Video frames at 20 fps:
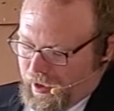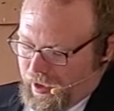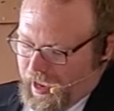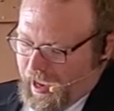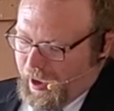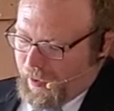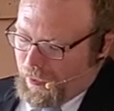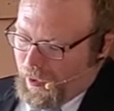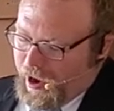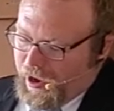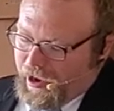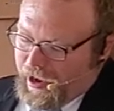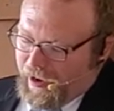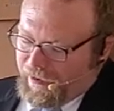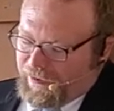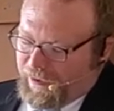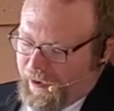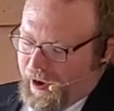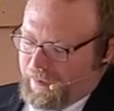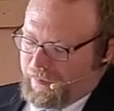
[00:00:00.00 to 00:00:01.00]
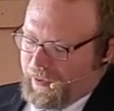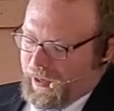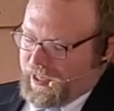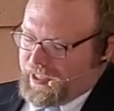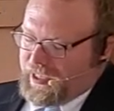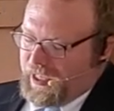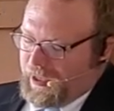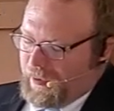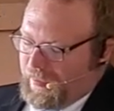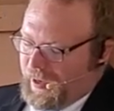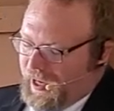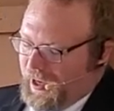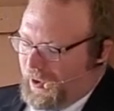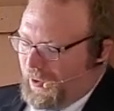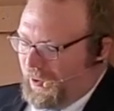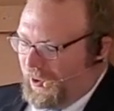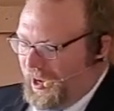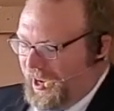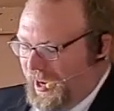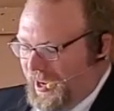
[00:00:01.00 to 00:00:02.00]
And while I find Pixie to be
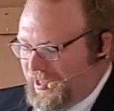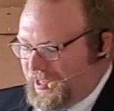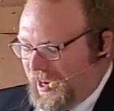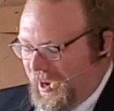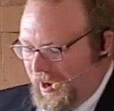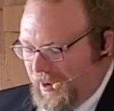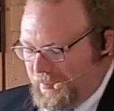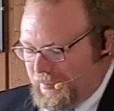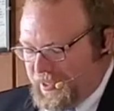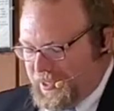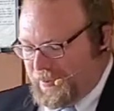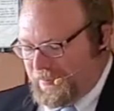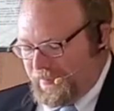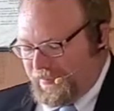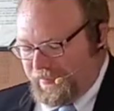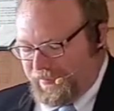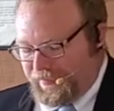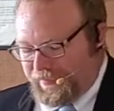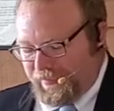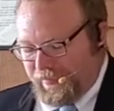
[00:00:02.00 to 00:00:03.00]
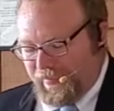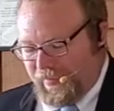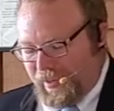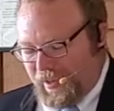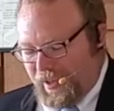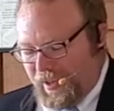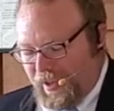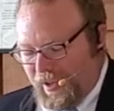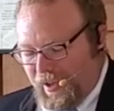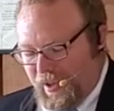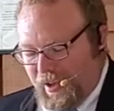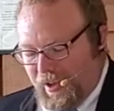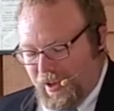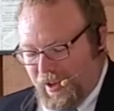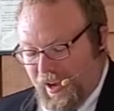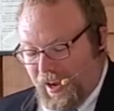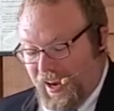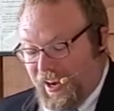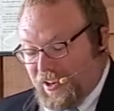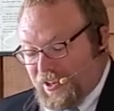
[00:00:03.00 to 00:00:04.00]
annoying at times,
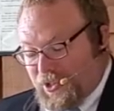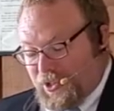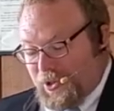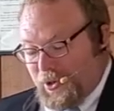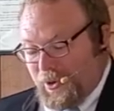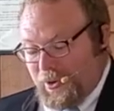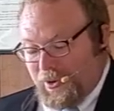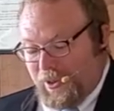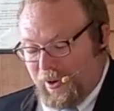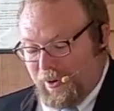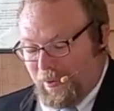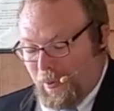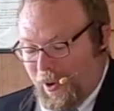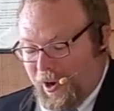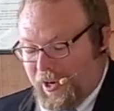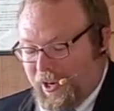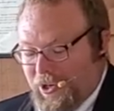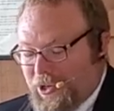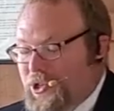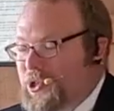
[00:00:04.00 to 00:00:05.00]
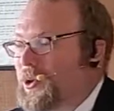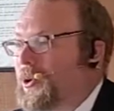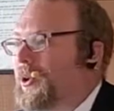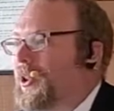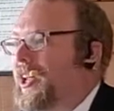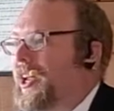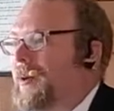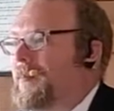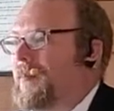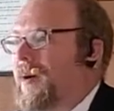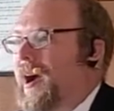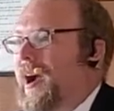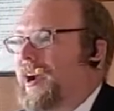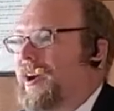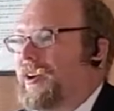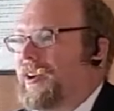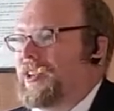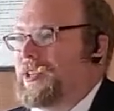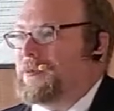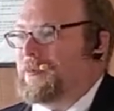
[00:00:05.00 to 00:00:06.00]
it is true that one can surely
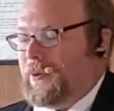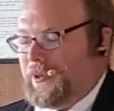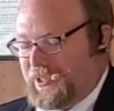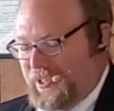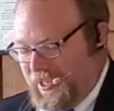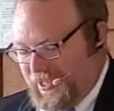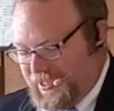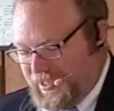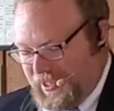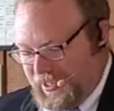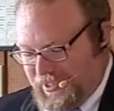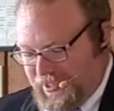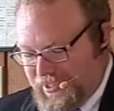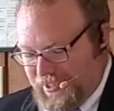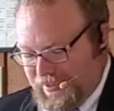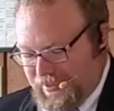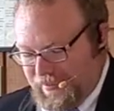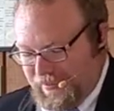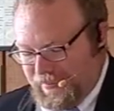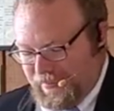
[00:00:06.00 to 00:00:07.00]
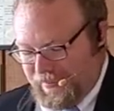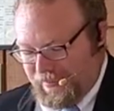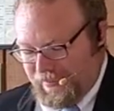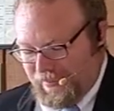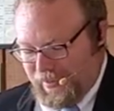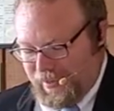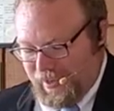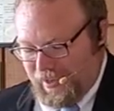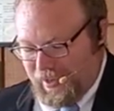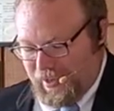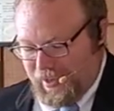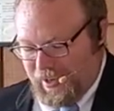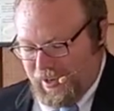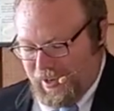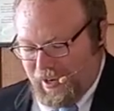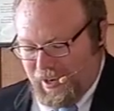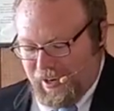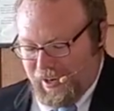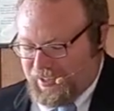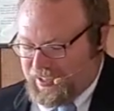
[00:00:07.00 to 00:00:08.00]
admire his persistence.
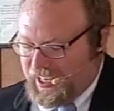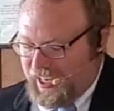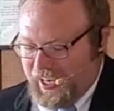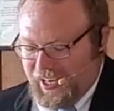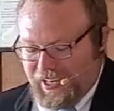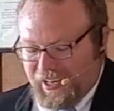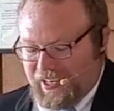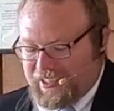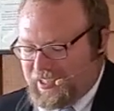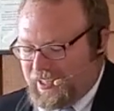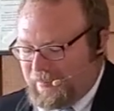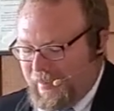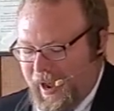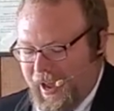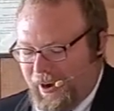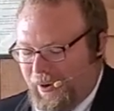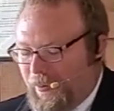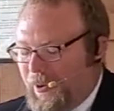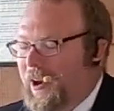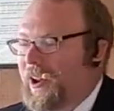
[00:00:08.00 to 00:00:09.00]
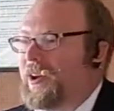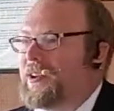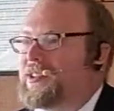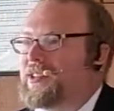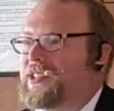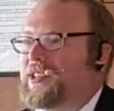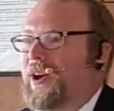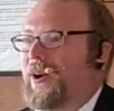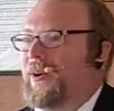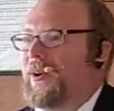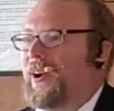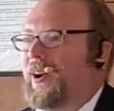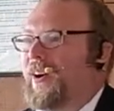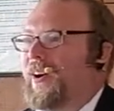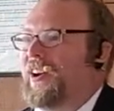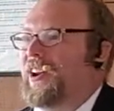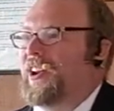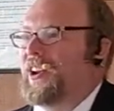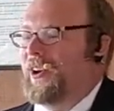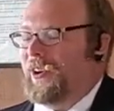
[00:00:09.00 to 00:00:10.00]
You see, it doesn't matter what else is going
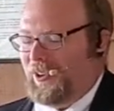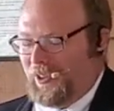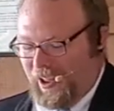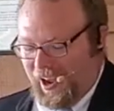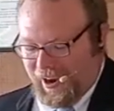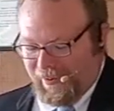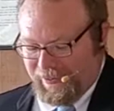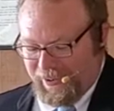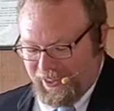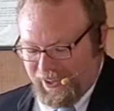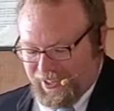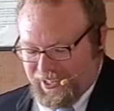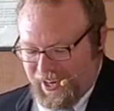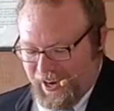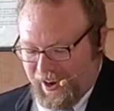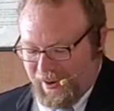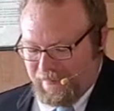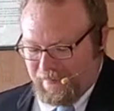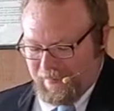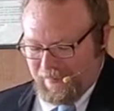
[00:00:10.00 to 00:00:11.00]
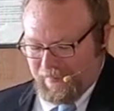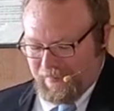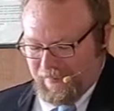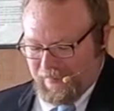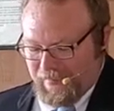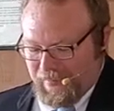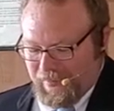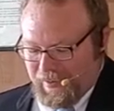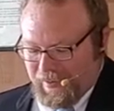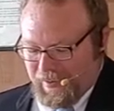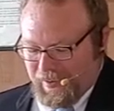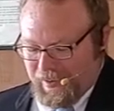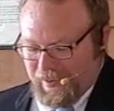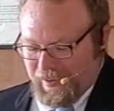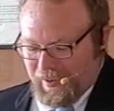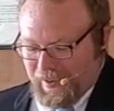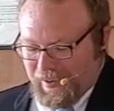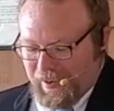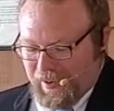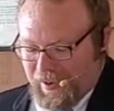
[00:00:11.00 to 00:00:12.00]
on in your life at the time
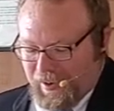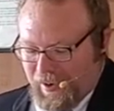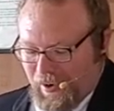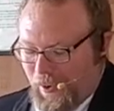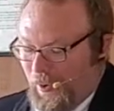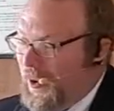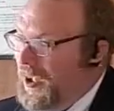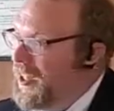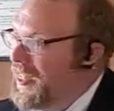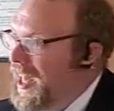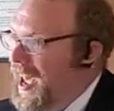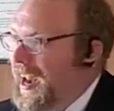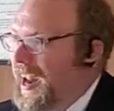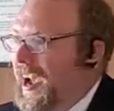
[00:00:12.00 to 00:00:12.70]
or in that